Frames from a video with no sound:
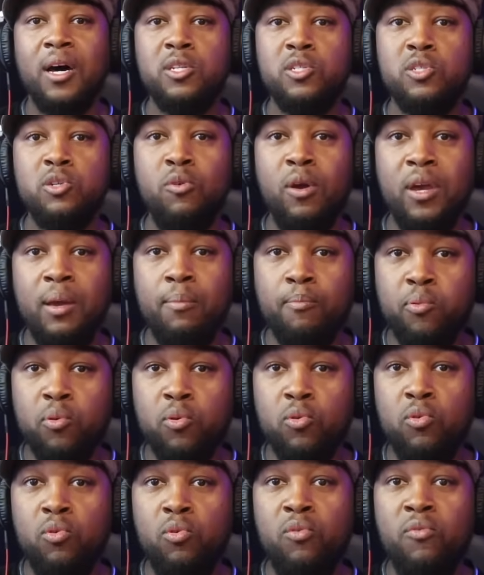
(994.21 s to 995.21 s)
to
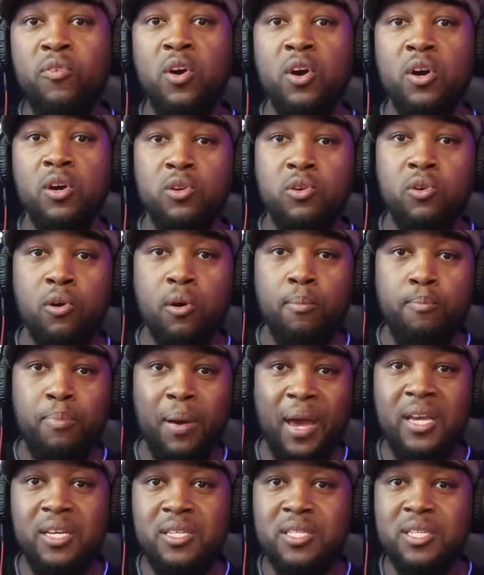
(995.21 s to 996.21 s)
improve your
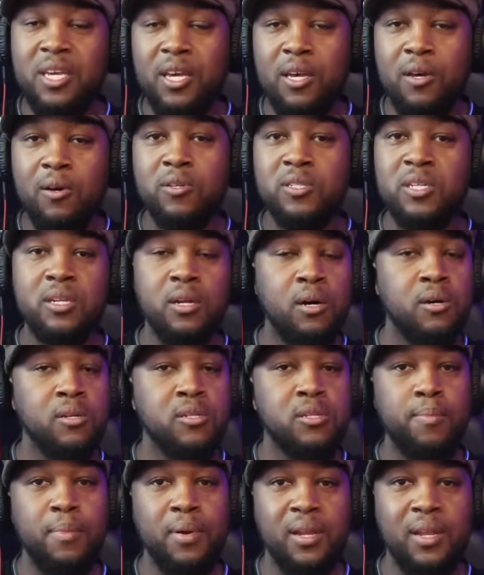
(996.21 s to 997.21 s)
bass skills and
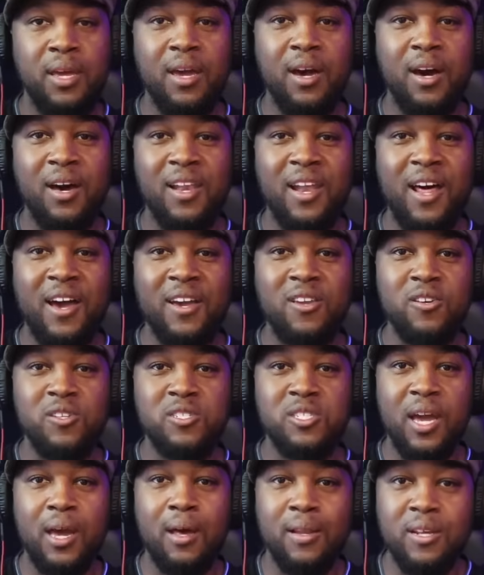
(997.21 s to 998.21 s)
ultimately unlock your
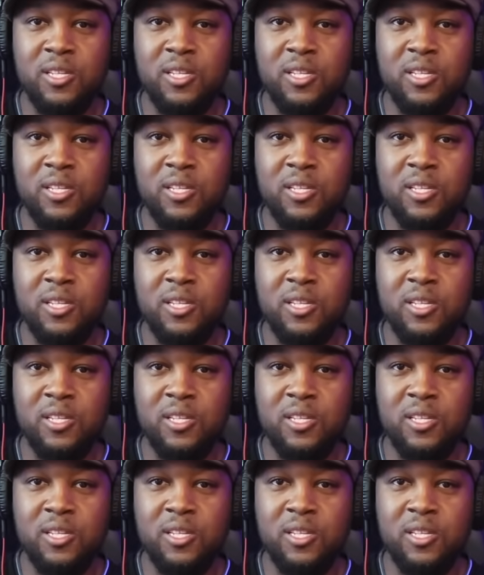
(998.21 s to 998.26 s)
sound.